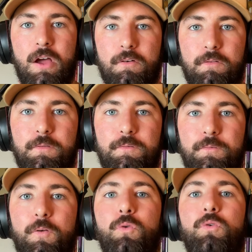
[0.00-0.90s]

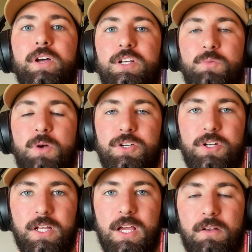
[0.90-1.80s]
full expression,
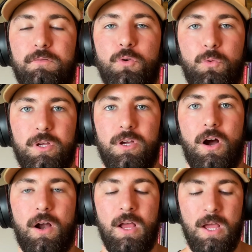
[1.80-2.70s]
again, of who we are.